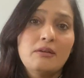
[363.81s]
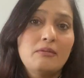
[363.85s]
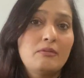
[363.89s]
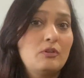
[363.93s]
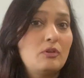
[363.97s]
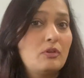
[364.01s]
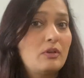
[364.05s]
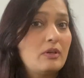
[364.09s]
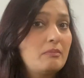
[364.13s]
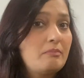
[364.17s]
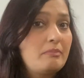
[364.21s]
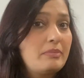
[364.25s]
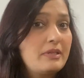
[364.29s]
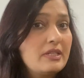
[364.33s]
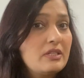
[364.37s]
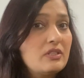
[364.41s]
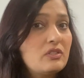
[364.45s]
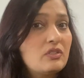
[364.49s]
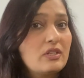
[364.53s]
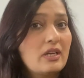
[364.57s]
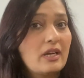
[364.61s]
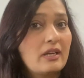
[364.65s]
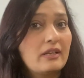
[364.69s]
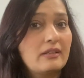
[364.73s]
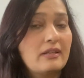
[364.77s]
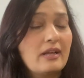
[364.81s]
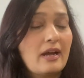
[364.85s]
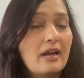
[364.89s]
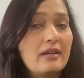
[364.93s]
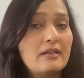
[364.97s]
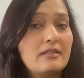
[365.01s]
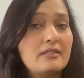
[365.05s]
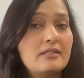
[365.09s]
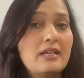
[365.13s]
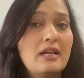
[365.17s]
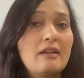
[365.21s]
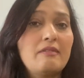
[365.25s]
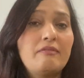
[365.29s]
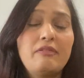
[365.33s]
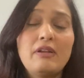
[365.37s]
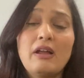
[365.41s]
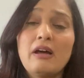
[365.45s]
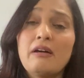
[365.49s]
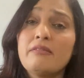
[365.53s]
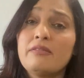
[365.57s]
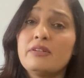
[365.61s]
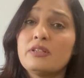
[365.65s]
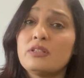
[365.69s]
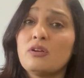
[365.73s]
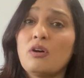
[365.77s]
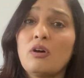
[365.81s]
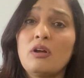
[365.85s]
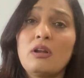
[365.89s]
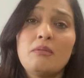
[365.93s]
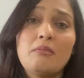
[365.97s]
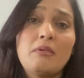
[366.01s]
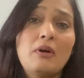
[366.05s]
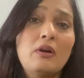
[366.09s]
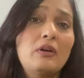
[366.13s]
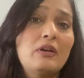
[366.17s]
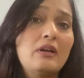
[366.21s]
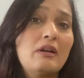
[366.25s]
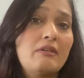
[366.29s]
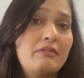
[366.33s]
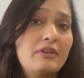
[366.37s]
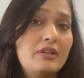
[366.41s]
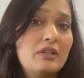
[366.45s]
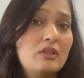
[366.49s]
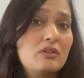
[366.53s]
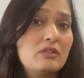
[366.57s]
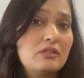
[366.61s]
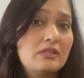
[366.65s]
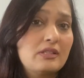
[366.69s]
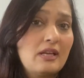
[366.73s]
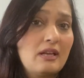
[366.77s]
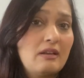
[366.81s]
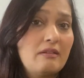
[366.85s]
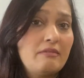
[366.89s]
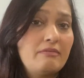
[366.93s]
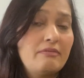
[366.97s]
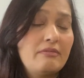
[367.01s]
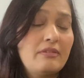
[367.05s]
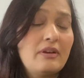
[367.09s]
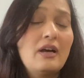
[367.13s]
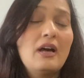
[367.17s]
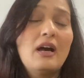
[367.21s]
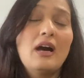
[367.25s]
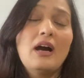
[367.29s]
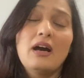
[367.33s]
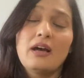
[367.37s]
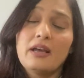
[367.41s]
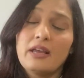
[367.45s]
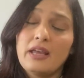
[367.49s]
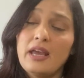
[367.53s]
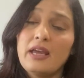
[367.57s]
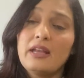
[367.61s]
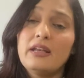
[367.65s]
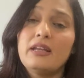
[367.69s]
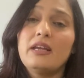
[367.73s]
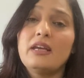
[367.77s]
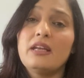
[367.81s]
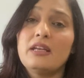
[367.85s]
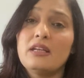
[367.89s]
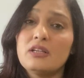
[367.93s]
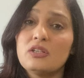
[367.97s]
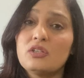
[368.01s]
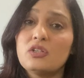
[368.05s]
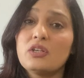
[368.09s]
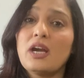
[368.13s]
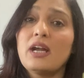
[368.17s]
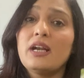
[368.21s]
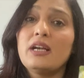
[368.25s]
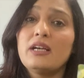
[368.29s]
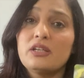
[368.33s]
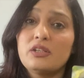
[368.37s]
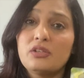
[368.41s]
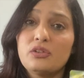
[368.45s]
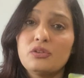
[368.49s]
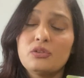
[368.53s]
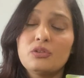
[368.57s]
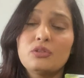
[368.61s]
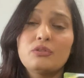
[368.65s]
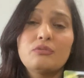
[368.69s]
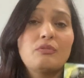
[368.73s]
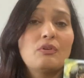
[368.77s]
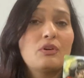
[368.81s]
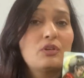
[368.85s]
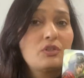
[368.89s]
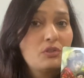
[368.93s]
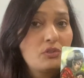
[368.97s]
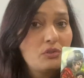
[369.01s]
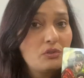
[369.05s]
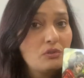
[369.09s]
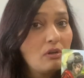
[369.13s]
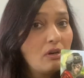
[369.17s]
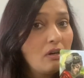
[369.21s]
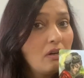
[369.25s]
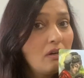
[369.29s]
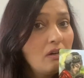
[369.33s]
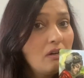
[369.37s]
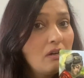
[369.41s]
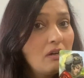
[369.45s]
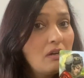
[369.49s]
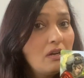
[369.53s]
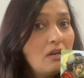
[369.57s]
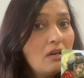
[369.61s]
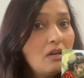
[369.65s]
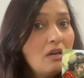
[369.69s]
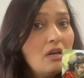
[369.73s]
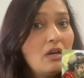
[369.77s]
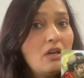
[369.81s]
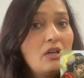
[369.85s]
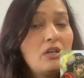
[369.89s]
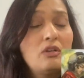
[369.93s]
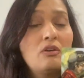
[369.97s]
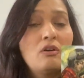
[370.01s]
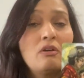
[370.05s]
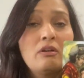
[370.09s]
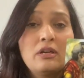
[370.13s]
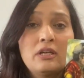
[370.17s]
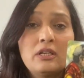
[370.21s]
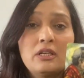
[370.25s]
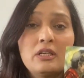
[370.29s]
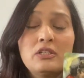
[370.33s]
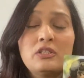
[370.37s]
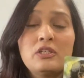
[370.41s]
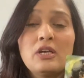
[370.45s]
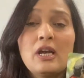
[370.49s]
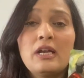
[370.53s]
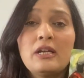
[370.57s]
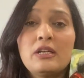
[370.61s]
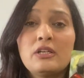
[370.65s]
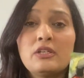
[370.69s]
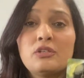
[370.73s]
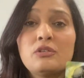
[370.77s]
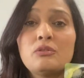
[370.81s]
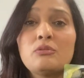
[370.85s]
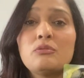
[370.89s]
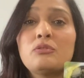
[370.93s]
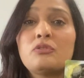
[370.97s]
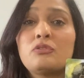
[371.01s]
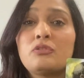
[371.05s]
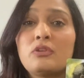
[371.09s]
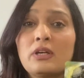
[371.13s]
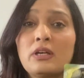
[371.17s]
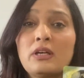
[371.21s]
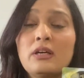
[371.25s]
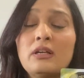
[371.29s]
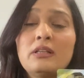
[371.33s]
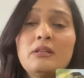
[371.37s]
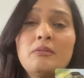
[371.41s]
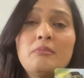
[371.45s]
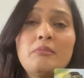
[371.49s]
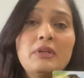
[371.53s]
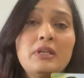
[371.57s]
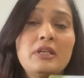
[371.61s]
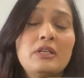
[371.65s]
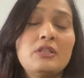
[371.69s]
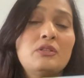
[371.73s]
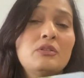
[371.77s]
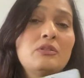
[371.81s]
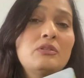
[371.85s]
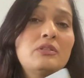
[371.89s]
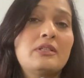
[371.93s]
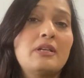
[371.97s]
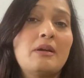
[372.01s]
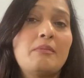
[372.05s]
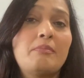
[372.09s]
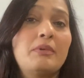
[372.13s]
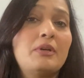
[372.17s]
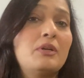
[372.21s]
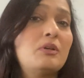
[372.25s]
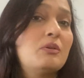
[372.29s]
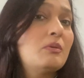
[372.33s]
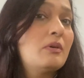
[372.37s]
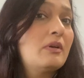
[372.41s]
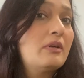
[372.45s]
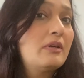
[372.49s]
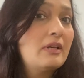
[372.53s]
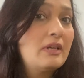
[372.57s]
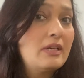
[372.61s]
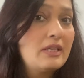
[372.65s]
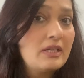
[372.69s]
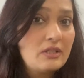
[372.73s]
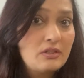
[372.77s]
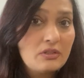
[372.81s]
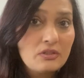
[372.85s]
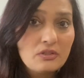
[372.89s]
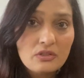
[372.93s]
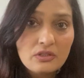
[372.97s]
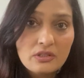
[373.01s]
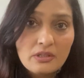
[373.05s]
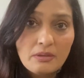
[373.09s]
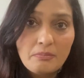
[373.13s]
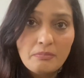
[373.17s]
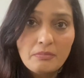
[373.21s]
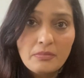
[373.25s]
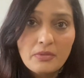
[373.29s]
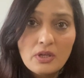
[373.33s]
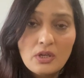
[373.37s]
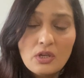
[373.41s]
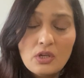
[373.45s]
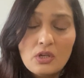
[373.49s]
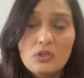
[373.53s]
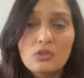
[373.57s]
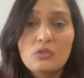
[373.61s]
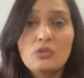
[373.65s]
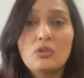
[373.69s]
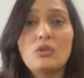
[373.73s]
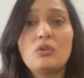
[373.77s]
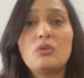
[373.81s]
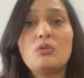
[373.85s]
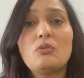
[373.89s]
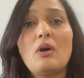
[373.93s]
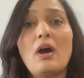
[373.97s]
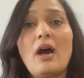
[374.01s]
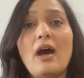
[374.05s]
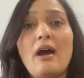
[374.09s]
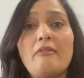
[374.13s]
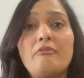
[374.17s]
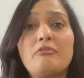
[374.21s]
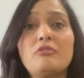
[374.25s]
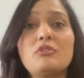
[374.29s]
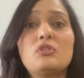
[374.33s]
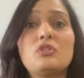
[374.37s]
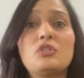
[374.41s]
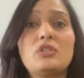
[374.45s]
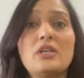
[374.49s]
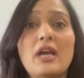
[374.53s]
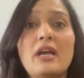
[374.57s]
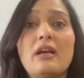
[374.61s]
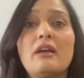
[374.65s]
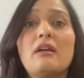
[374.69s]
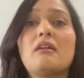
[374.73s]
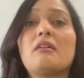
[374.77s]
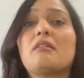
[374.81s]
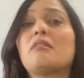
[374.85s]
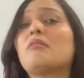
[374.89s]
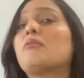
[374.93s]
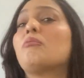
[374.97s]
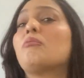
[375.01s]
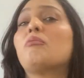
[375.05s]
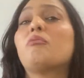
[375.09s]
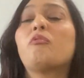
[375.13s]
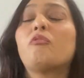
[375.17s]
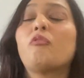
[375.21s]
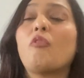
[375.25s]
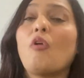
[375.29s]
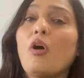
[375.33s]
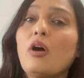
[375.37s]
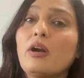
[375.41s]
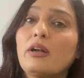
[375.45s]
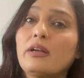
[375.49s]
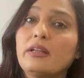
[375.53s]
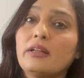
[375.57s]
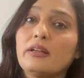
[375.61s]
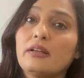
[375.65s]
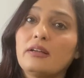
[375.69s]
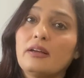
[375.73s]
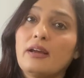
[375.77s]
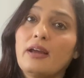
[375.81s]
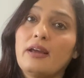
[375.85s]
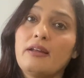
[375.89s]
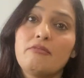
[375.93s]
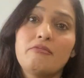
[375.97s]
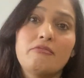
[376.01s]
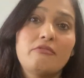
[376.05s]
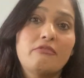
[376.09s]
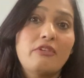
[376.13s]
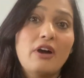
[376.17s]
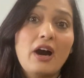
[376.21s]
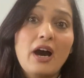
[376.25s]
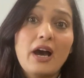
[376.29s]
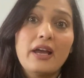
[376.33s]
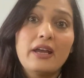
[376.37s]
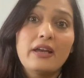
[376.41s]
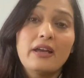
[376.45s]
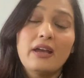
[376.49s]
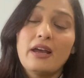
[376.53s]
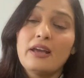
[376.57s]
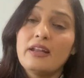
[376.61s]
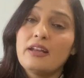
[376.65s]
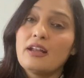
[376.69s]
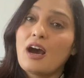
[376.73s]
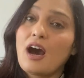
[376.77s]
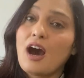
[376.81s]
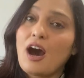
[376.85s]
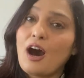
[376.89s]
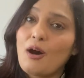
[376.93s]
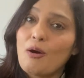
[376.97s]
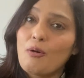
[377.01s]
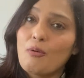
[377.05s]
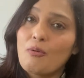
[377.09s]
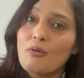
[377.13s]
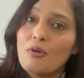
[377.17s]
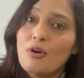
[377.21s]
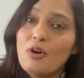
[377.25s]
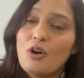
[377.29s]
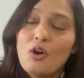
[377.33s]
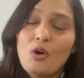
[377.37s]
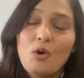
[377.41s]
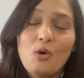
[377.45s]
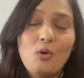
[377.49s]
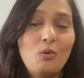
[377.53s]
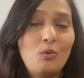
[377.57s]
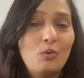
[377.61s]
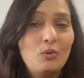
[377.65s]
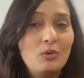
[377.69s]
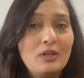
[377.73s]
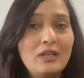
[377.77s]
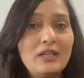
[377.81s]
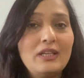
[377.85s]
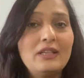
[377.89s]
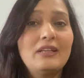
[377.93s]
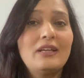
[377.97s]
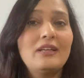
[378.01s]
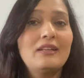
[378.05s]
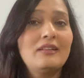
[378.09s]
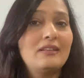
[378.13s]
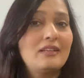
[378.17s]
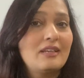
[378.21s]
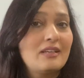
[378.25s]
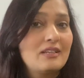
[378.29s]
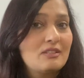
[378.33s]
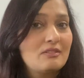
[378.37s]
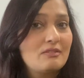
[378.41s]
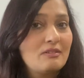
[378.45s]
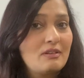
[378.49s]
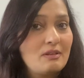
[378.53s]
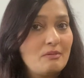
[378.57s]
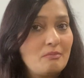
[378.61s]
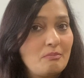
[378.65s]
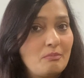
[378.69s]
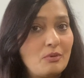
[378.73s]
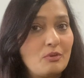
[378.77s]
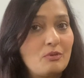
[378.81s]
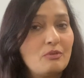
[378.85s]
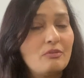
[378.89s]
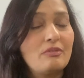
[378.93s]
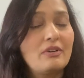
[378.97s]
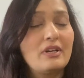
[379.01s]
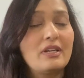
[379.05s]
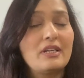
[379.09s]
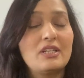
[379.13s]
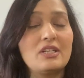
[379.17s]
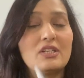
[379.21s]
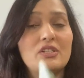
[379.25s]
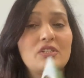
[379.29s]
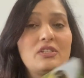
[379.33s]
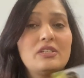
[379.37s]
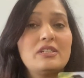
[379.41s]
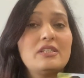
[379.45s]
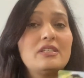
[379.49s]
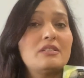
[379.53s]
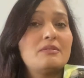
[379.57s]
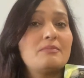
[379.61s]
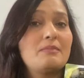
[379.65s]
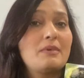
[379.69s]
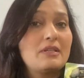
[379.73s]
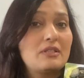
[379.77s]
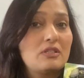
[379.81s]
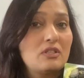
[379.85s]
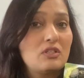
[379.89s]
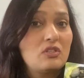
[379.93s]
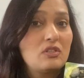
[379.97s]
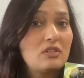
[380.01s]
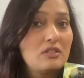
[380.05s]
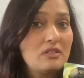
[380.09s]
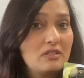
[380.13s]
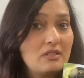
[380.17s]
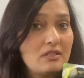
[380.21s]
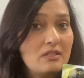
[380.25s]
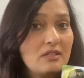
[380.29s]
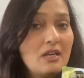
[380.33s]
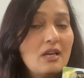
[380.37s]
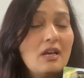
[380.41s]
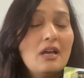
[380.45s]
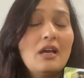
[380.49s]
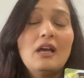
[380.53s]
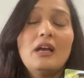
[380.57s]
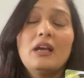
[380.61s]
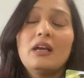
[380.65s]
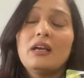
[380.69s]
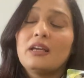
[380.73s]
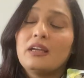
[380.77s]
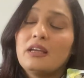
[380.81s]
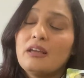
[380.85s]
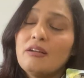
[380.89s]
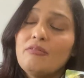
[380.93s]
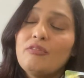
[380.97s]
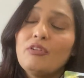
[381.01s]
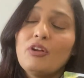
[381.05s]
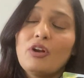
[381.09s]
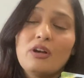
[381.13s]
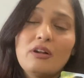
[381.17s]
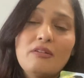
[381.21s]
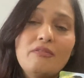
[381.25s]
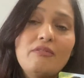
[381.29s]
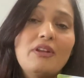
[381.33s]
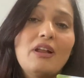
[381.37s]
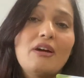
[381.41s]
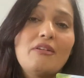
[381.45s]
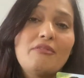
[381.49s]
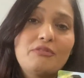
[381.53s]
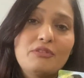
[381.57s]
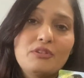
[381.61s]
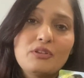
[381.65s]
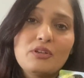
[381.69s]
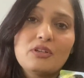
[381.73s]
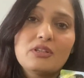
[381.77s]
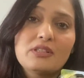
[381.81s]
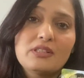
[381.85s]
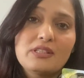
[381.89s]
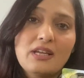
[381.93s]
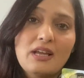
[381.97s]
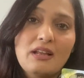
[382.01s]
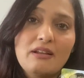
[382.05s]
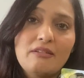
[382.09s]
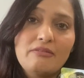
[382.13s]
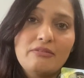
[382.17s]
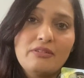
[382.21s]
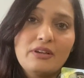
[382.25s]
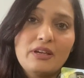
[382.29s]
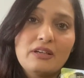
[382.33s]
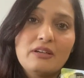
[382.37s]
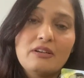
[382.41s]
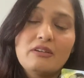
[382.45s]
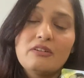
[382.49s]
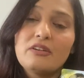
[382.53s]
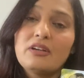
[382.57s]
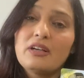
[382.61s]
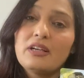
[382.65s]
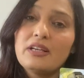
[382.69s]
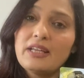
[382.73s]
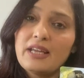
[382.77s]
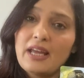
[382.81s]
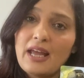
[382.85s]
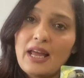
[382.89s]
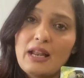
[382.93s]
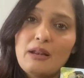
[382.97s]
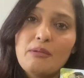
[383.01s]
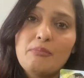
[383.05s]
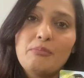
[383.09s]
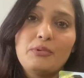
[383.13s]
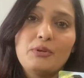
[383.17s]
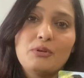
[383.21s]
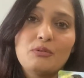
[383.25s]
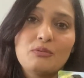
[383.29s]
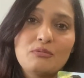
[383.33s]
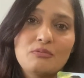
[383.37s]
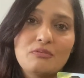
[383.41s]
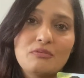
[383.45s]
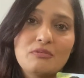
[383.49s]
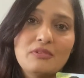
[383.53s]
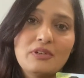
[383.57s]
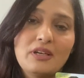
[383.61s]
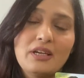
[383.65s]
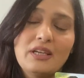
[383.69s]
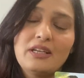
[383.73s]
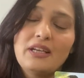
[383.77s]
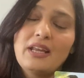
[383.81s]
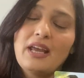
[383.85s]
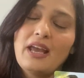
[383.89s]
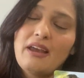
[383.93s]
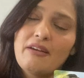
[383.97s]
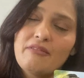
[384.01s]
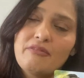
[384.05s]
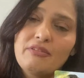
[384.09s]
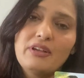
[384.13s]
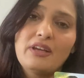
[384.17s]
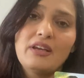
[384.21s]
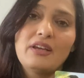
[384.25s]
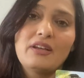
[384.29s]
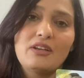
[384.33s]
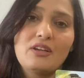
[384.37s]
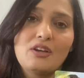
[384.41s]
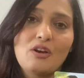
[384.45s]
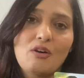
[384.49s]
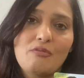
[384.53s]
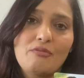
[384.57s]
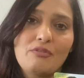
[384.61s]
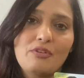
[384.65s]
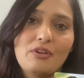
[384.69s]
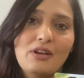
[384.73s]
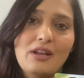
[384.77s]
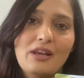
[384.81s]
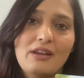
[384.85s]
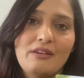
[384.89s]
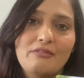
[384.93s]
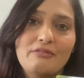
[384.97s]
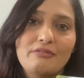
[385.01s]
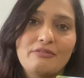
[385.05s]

You can please check that. Self-love is all about loving yourself. Again, inner child issues for sure. Your inner child issues trigger the minute you step into a relationship. So you have to check what and why and how. Only then things will improve. Ganeshji's messages. Give a lot of love to yourself. It will really help you in every area of your life.